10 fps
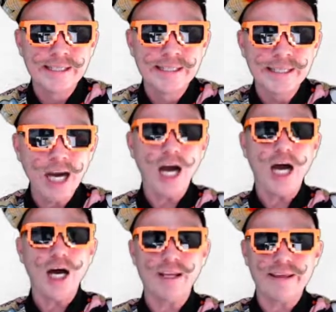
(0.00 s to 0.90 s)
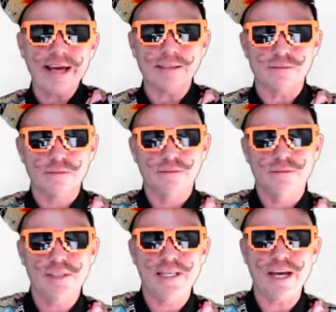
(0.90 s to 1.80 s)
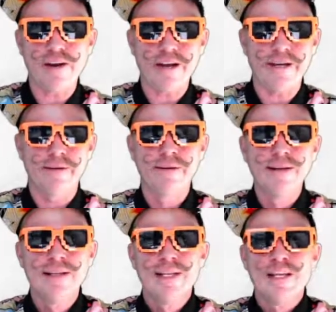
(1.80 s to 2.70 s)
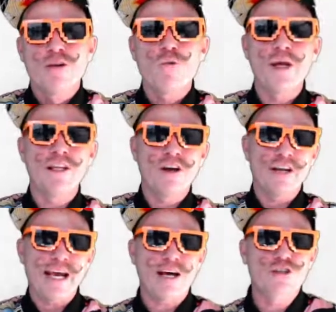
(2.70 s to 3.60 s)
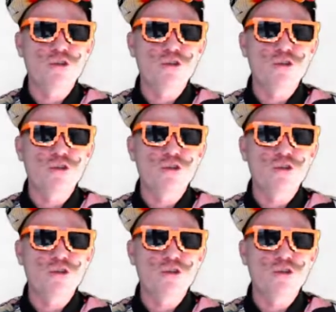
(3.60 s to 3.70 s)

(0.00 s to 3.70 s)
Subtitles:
Oh, look at that. Scary. We learned how to